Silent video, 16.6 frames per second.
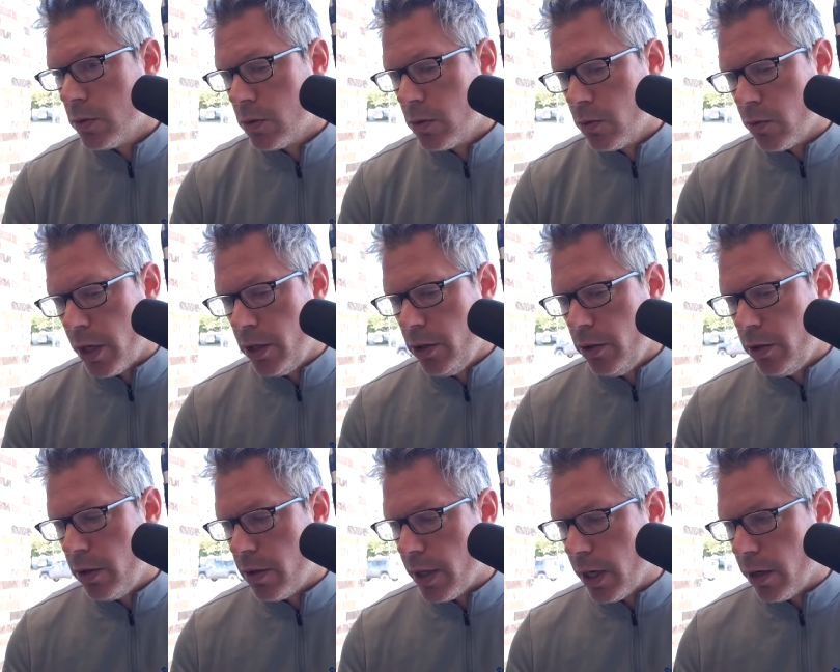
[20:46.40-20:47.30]
credit
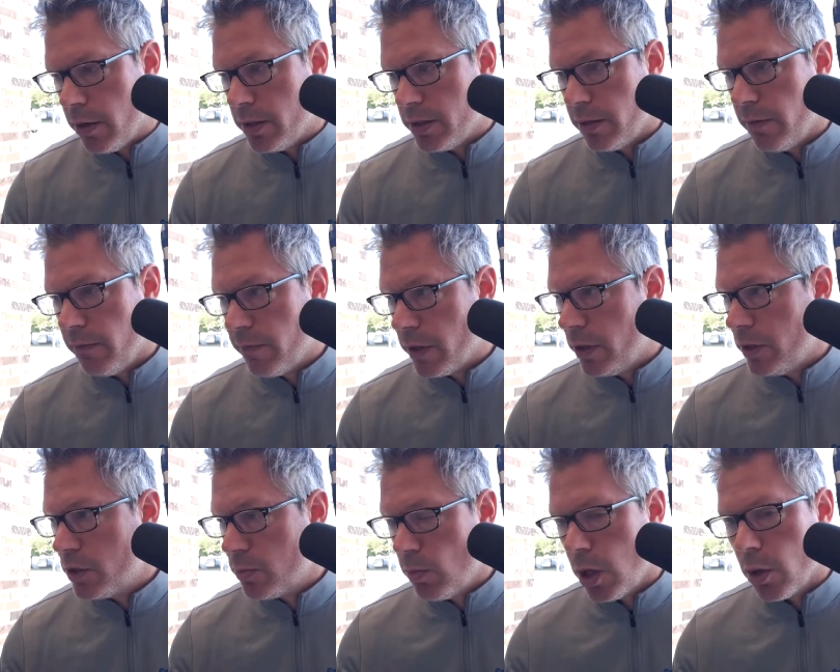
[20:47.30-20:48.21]
union there is in a
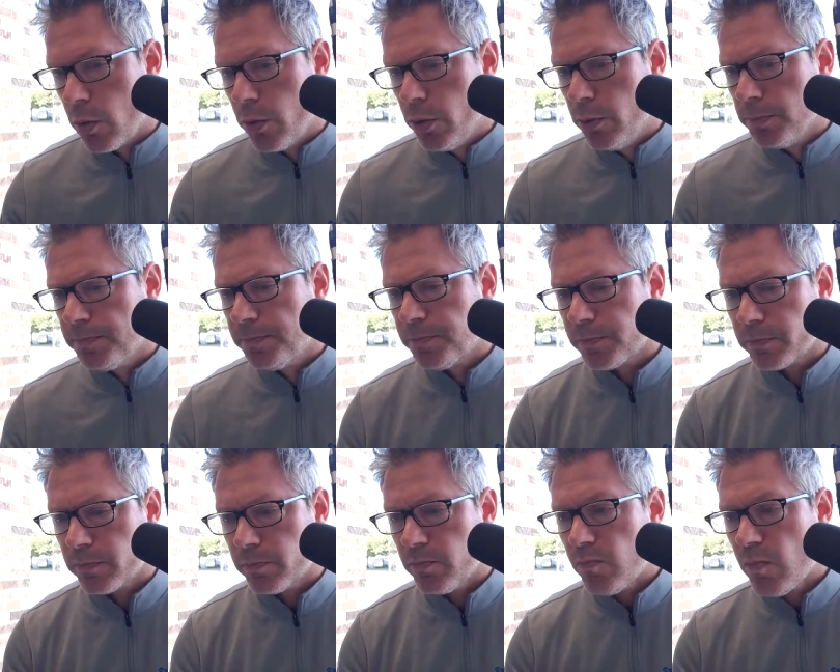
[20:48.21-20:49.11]
very small room.
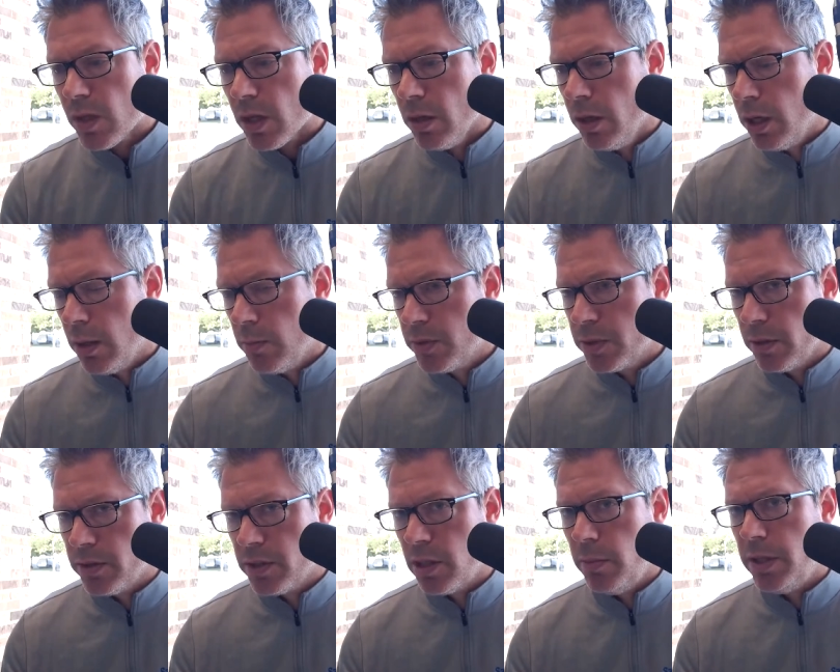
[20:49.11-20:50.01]

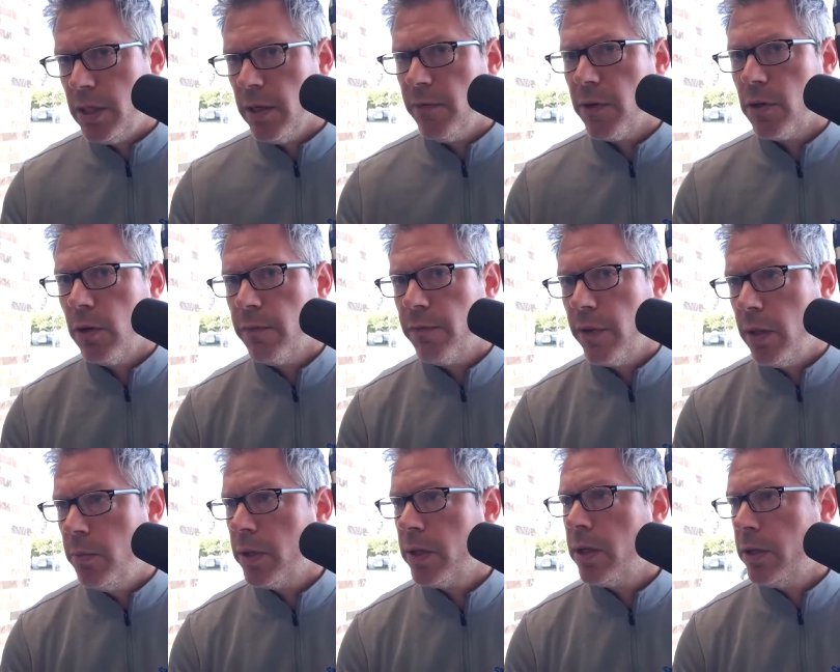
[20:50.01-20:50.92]
So it's going to be difficult for
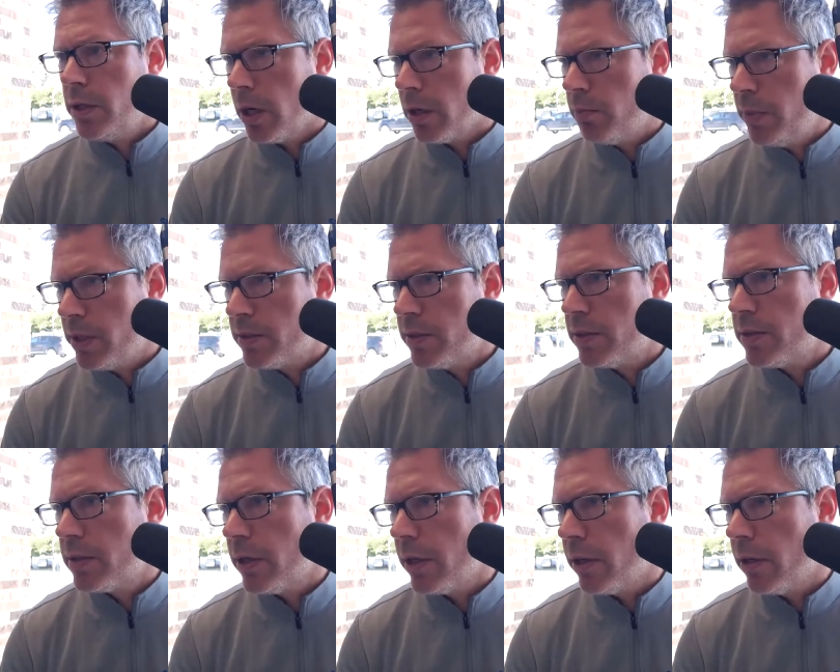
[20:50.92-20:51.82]
them to conduct
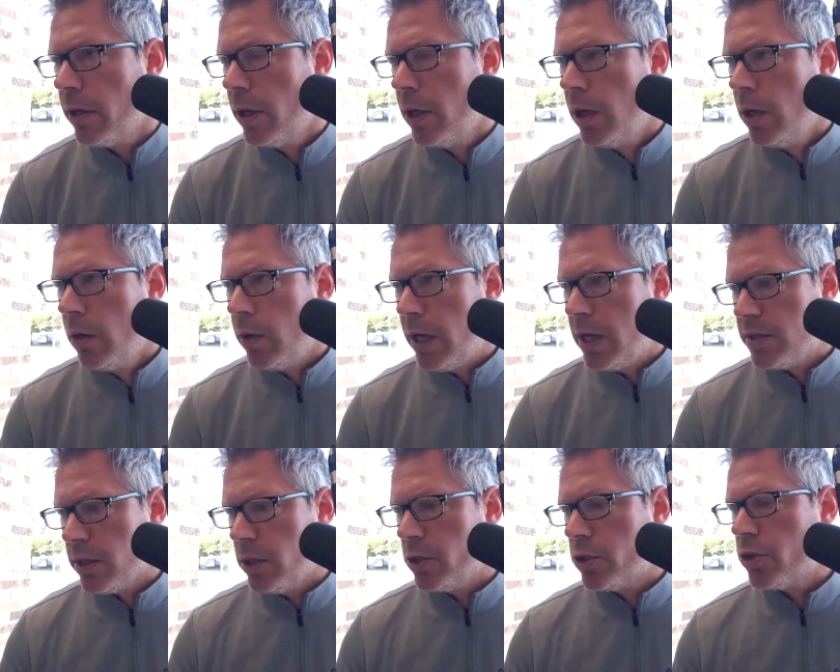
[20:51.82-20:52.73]
business there
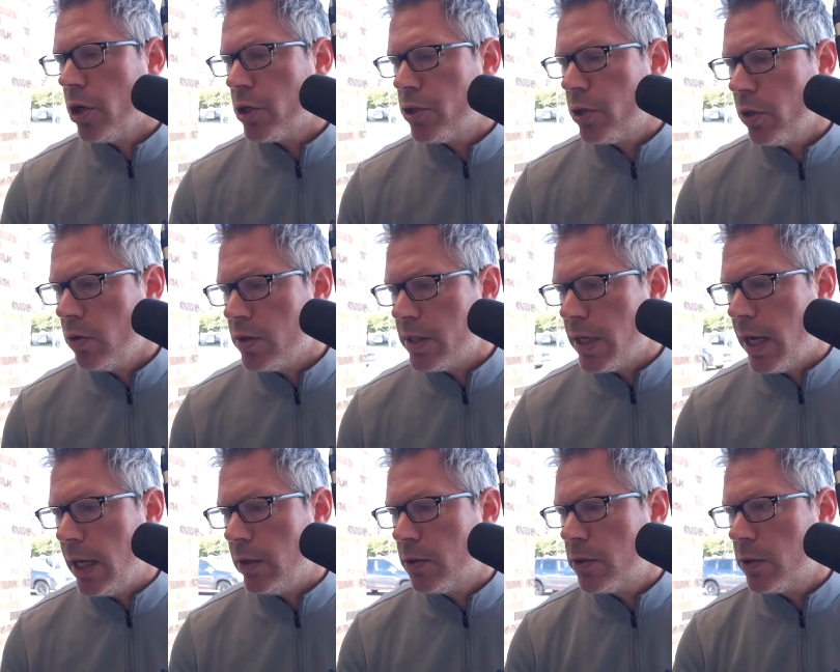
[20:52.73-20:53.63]
as the construction goes
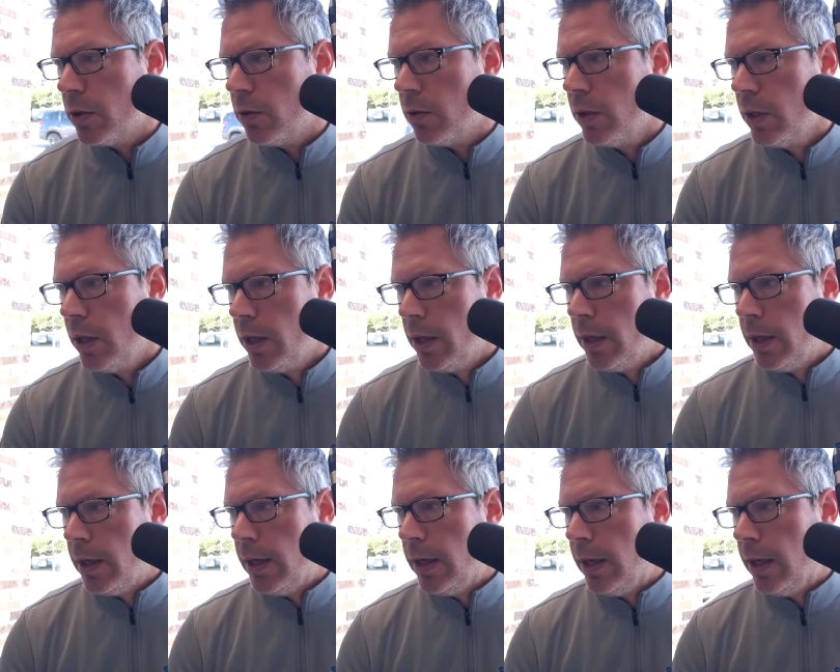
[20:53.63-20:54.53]
on. So
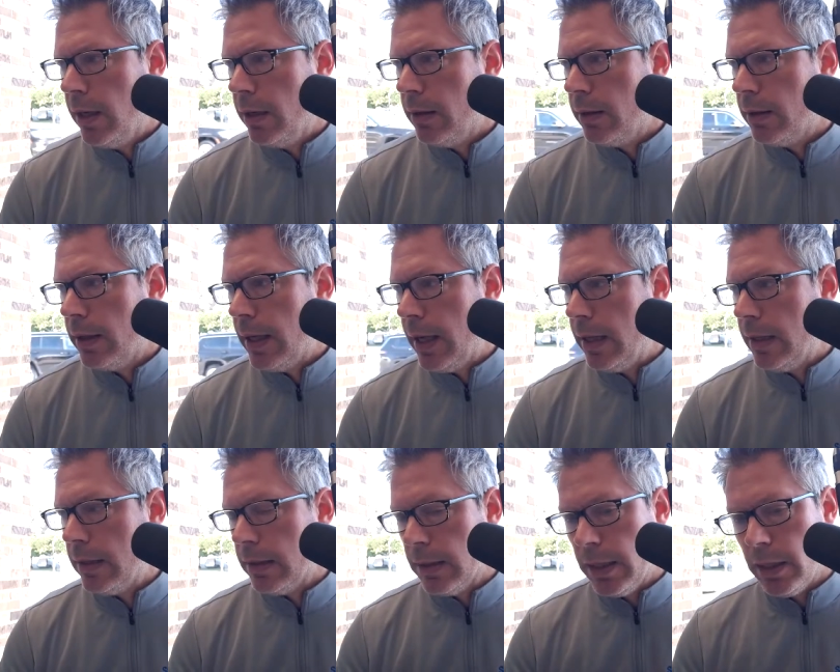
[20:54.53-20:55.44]

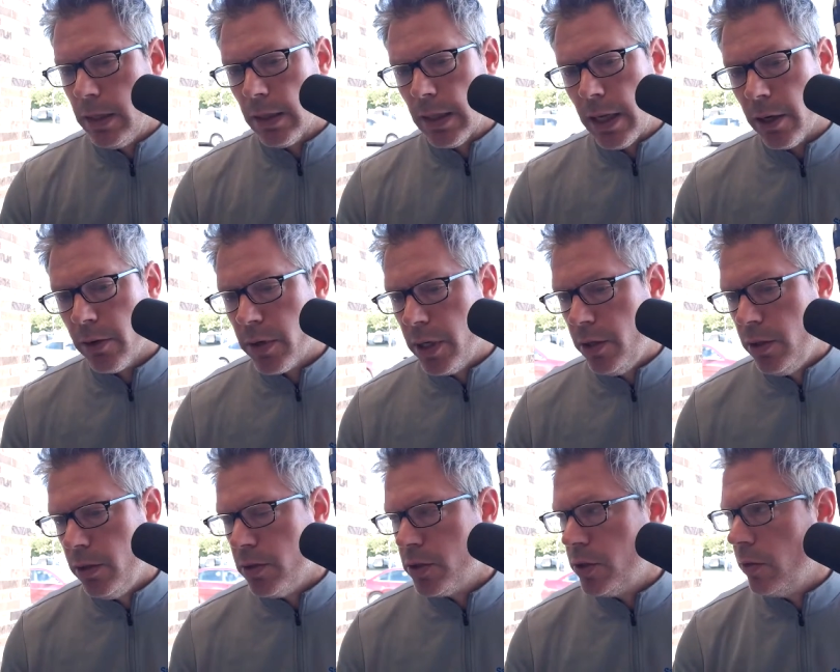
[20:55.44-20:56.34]
like a lot of credit
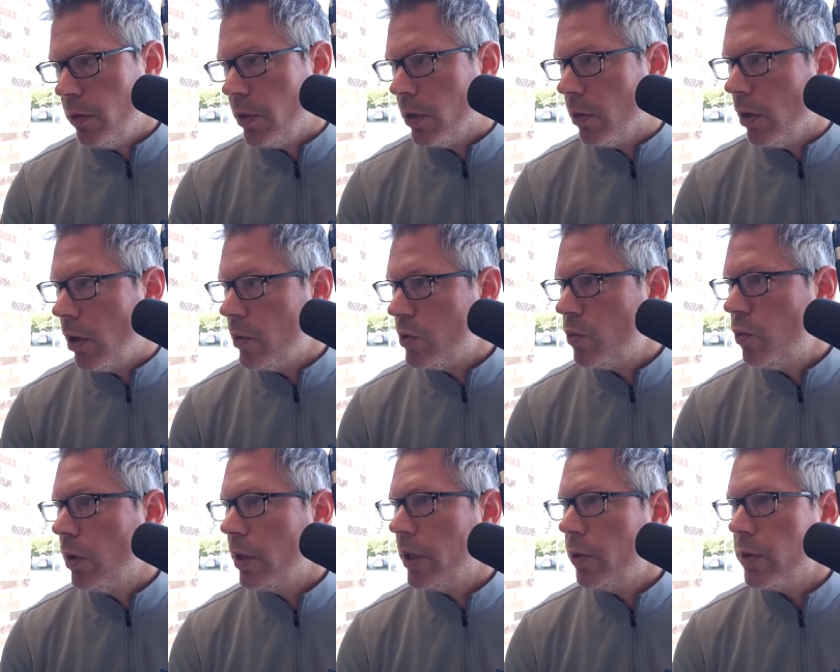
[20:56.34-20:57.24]
unions do, they're always
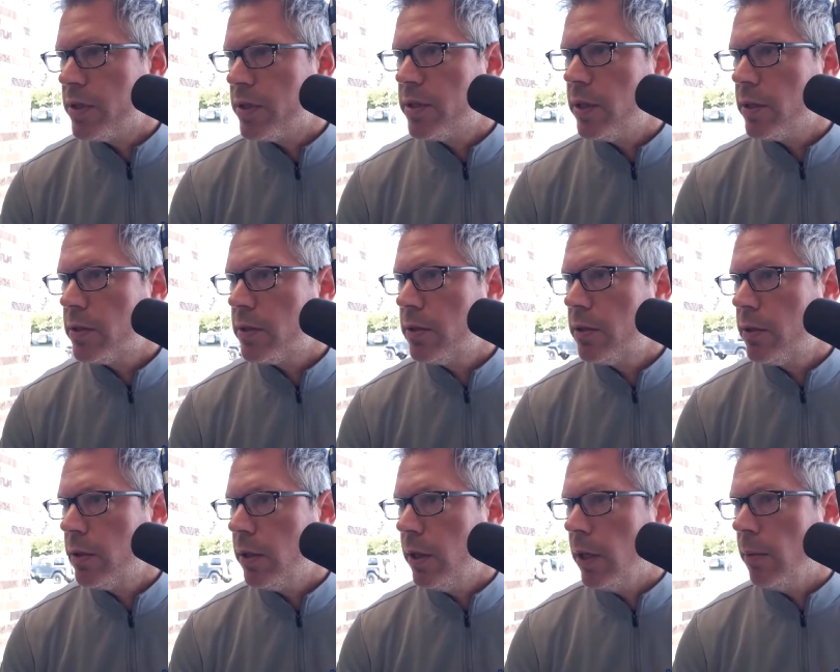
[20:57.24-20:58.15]
willing to
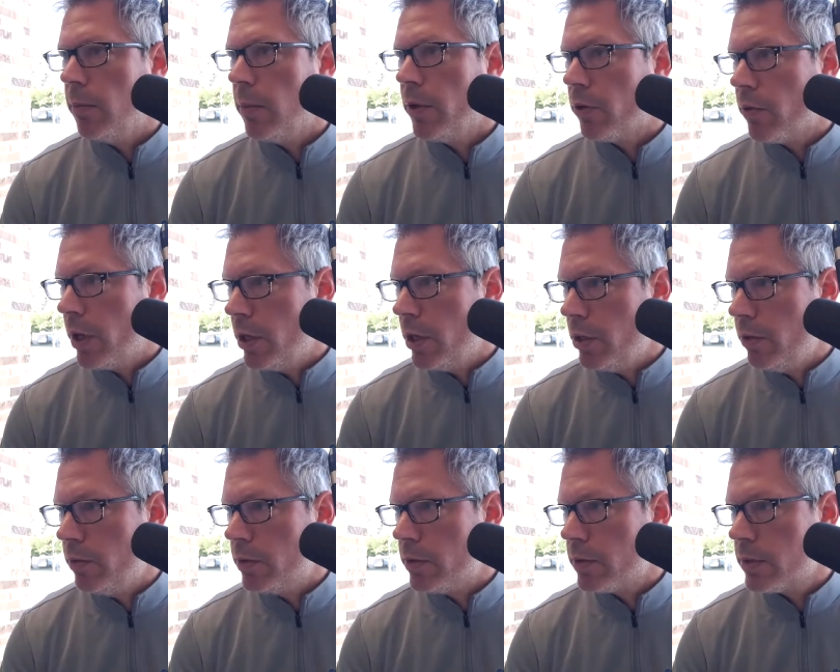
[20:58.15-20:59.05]
assist other credit
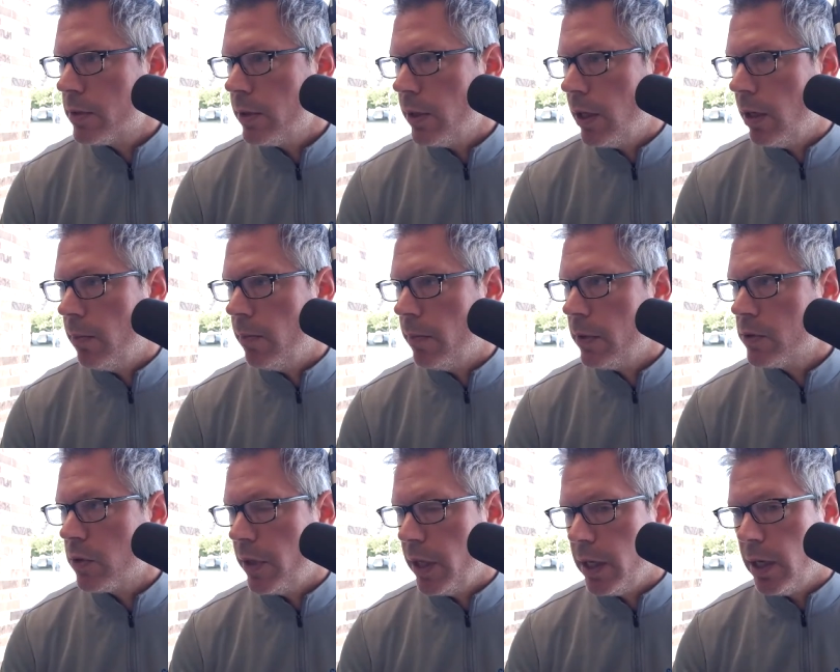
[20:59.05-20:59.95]
unions
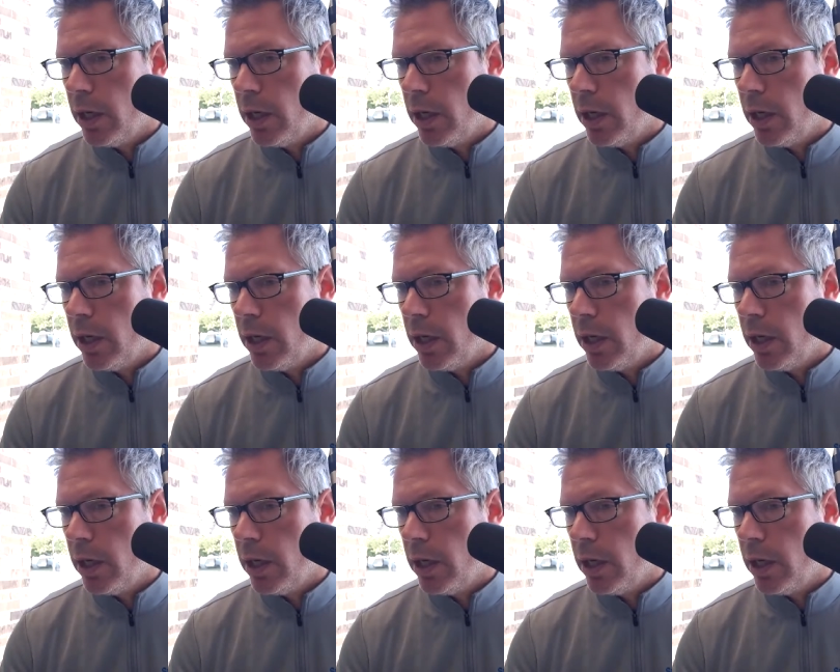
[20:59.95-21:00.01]
so they can